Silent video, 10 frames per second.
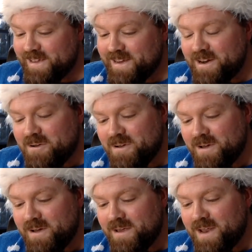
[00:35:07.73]
You know,
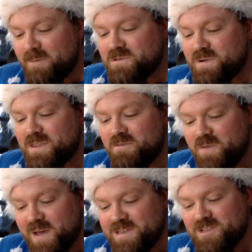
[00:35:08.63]
that was one of the
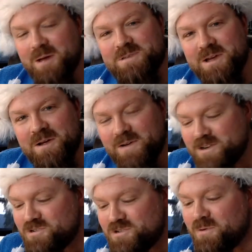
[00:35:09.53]
first times I got in
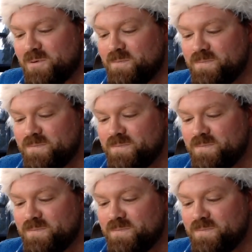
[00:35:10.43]
trouble,